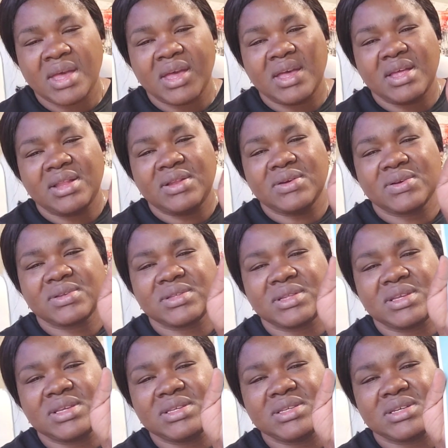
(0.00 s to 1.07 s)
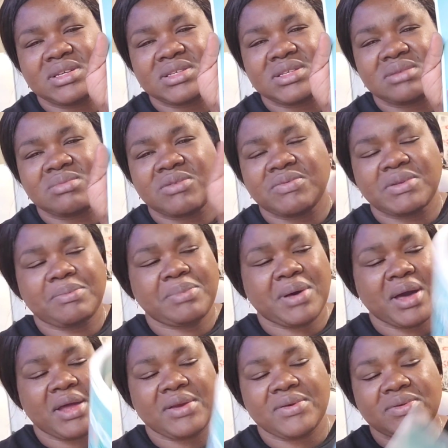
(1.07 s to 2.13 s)
And look, these are some of the
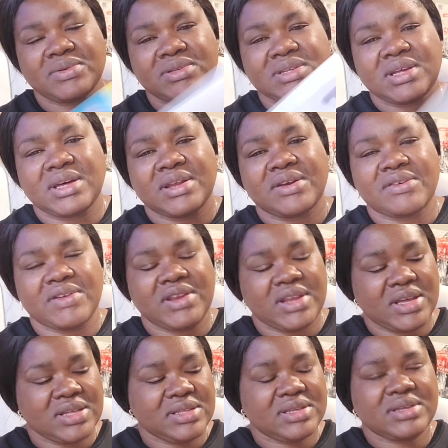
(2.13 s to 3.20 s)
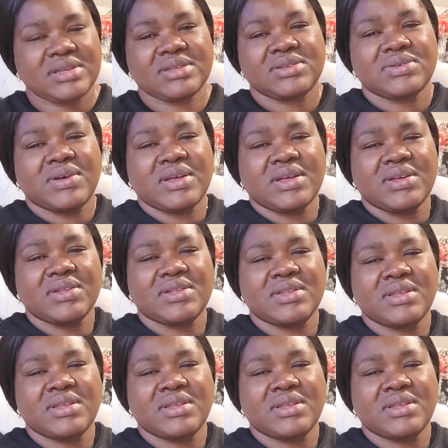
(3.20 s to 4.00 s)
patterns that are in it, so I could,